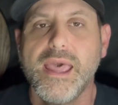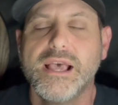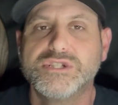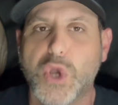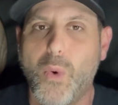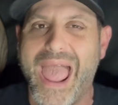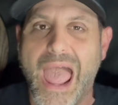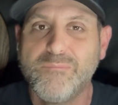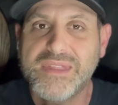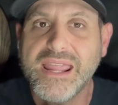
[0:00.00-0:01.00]
So
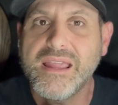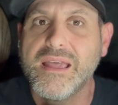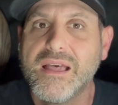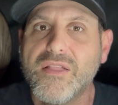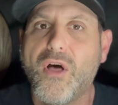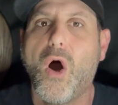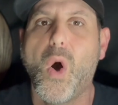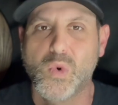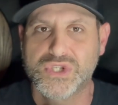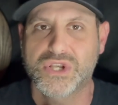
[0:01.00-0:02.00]
empty the
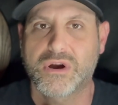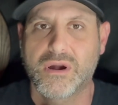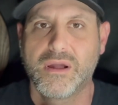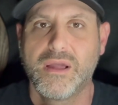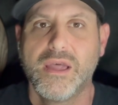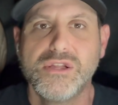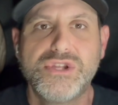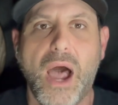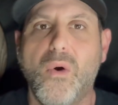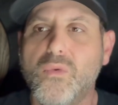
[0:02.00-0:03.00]
holster.
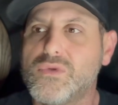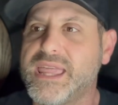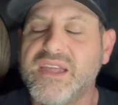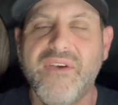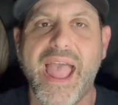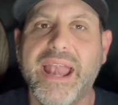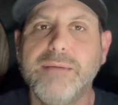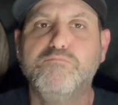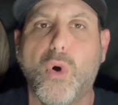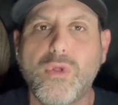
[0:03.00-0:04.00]
Don't leave any
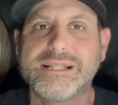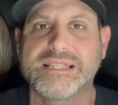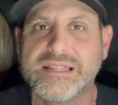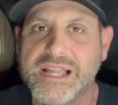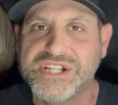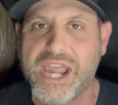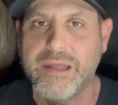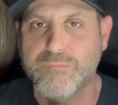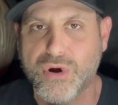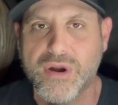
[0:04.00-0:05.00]
bullets in the
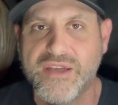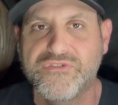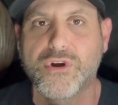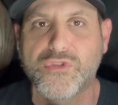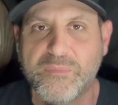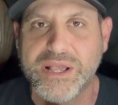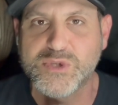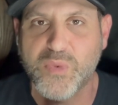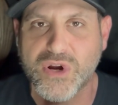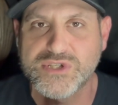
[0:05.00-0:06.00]
chamber if you're the
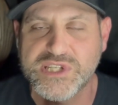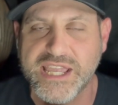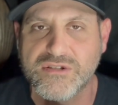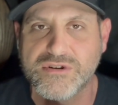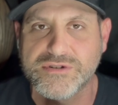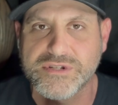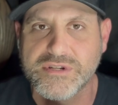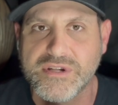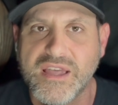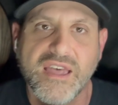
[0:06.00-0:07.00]
Pittsburgh Steelers.
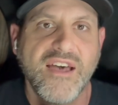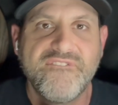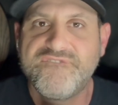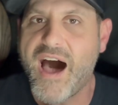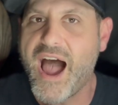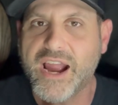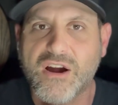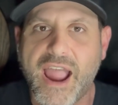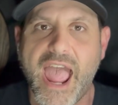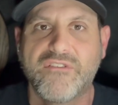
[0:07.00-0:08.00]

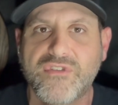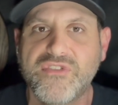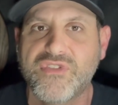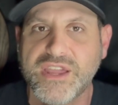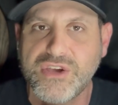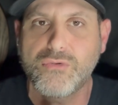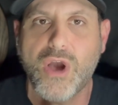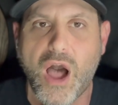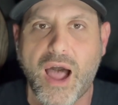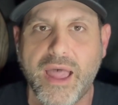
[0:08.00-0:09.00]
Fire everything you
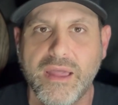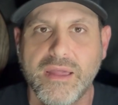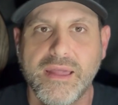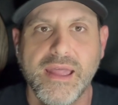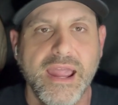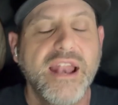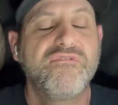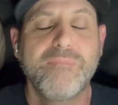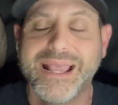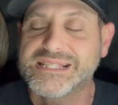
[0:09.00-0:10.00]
got. And
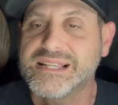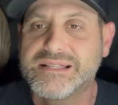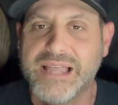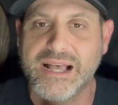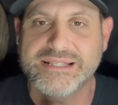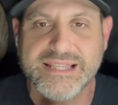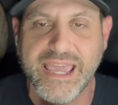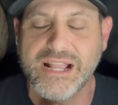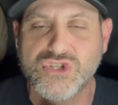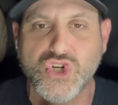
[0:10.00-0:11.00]
if Mason does
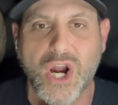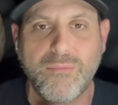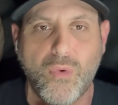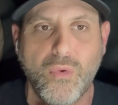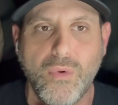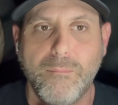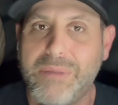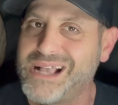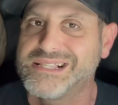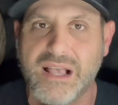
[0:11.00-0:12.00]
get in trouble
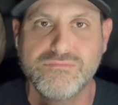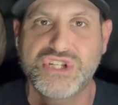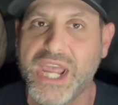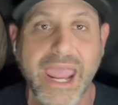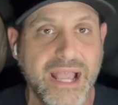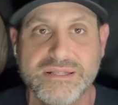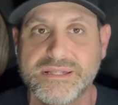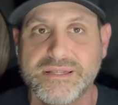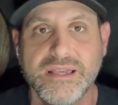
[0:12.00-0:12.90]
by some chance,